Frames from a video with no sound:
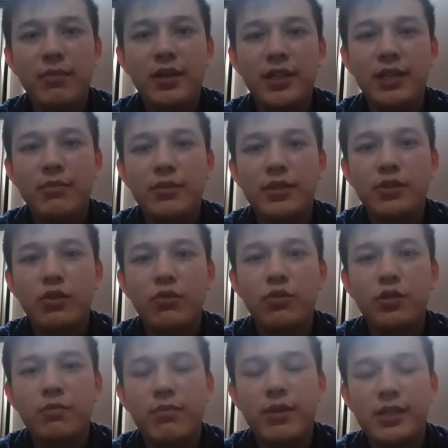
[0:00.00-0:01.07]
my name is
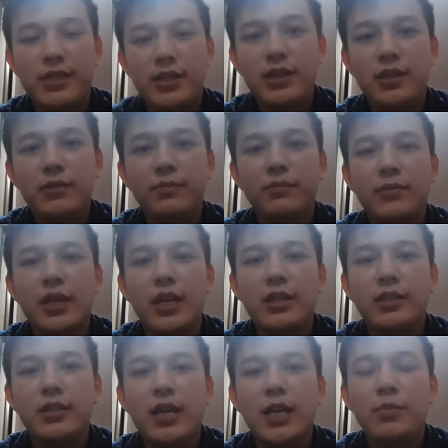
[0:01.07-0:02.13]
Tobyshov Baisal
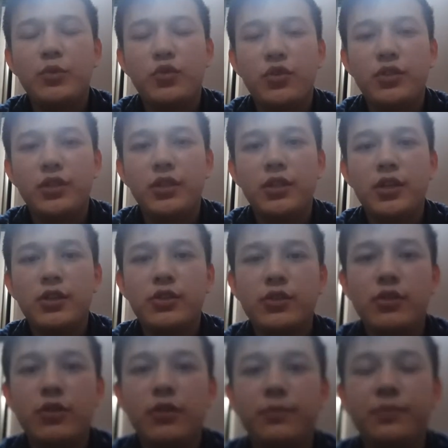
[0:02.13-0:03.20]
and I'm 20
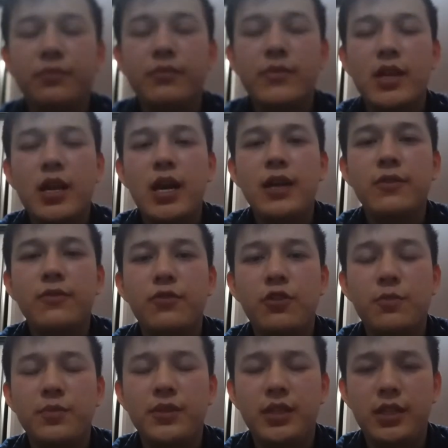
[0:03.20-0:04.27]
years old. I'm
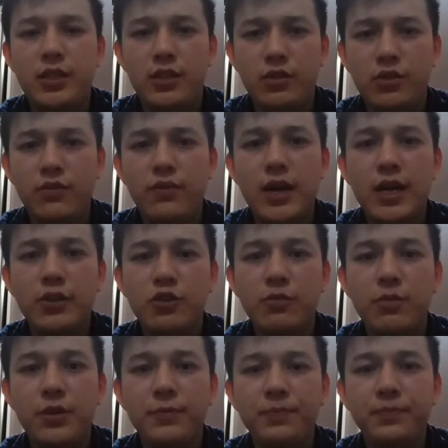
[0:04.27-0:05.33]
from city of
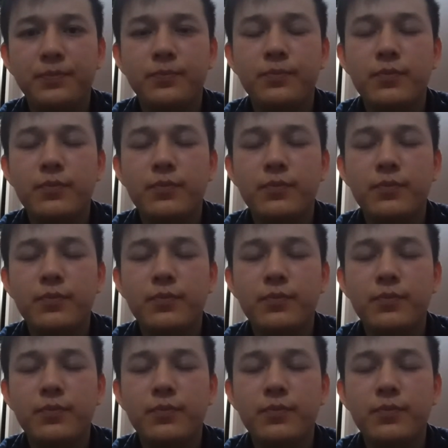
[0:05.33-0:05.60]
Aktobe.